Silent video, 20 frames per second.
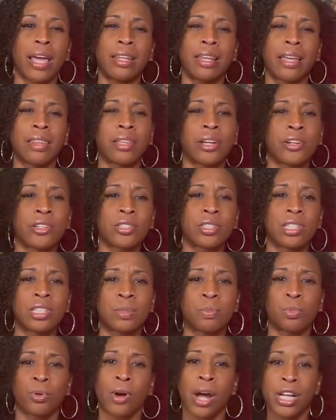like there's this
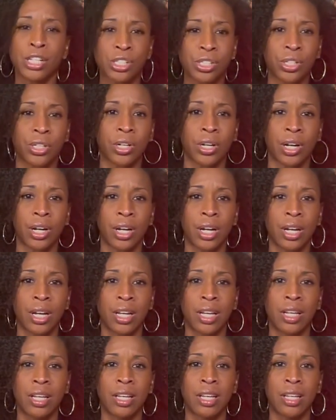pressure
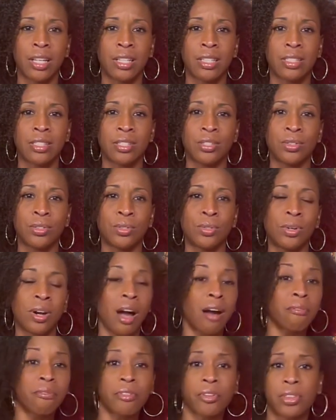to
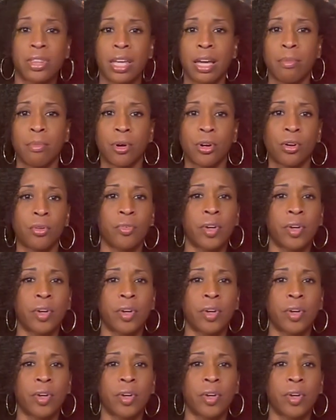comfort them or to